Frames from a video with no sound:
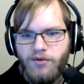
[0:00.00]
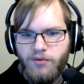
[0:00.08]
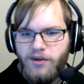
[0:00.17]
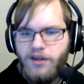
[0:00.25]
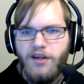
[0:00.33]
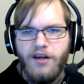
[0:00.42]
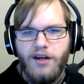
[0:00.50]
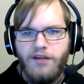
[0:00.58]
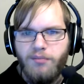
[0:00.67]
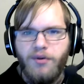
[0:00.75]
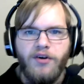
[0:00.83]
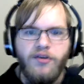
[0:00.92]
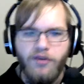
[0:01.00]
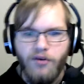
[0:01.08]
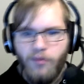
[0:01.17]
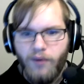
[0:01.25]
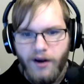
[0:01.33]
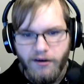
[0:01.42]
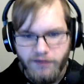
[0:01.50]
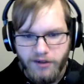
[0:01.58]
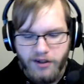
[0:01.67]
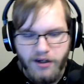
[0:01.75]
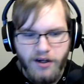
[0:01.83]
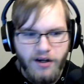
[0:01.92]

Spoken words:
no Connect bundle, whatever?